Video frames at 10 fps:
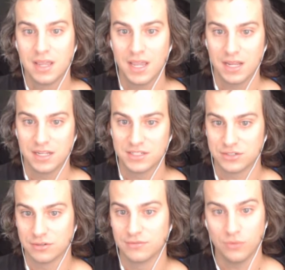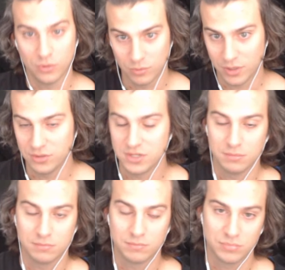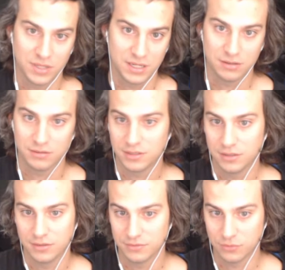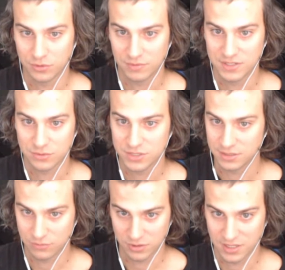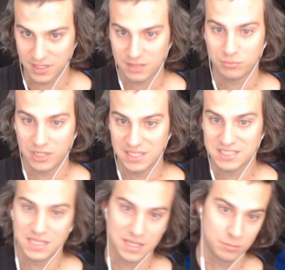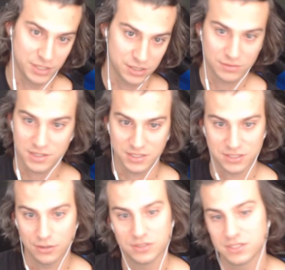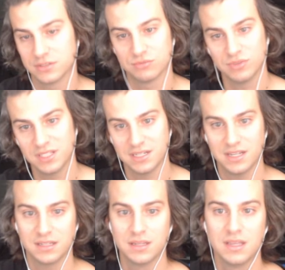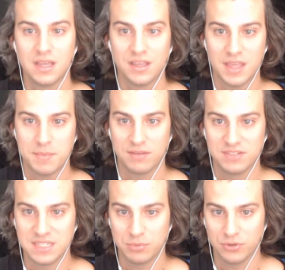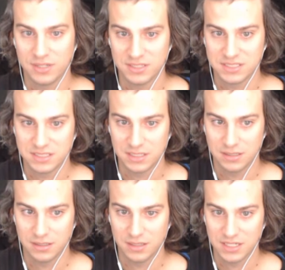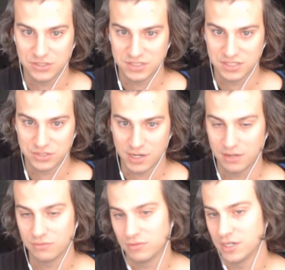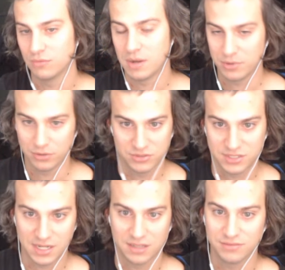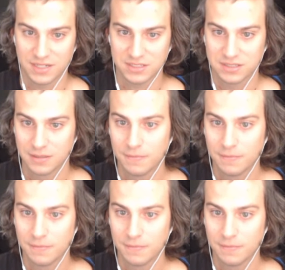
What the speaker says: and it's turn 4. Well, you can play your 4th resource, your 4th ink, play this, and then play your 3-cost card. So it's really not that big of a tempo loss, unlike just a straight rampant growth style effect.